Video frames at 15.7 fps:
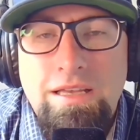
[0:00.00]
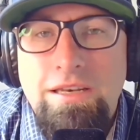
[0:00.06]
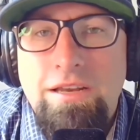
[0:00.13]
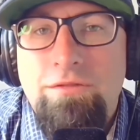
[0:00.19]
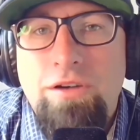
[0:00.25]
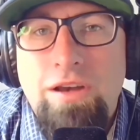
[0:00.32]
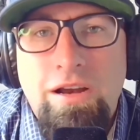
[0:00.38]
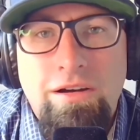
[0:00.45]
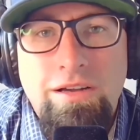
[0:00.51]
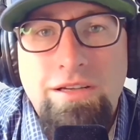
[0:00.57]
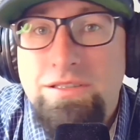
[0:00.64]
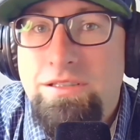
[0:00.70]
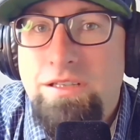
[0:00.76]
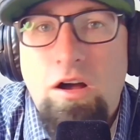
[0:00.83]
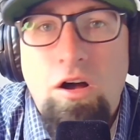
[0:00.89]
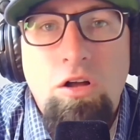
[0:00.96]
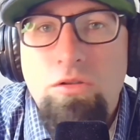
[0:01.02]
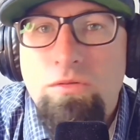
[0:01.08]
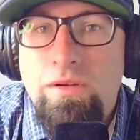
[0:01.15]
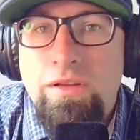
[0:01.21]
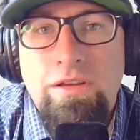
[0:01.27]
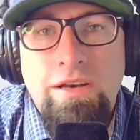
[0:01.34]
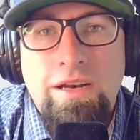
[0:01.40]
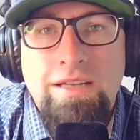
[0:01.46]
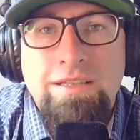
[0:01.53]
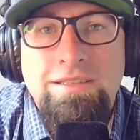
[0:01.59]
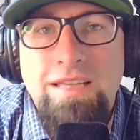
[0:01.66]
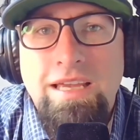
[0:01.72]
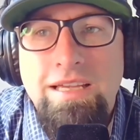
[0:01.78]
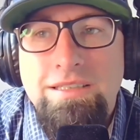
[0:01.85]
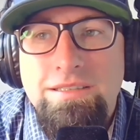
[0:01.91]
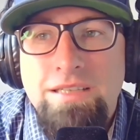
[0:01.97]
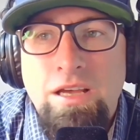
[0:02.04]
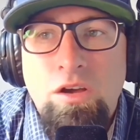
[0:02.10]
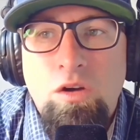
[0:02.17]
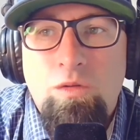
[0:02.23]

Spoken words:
different areas all around the United States,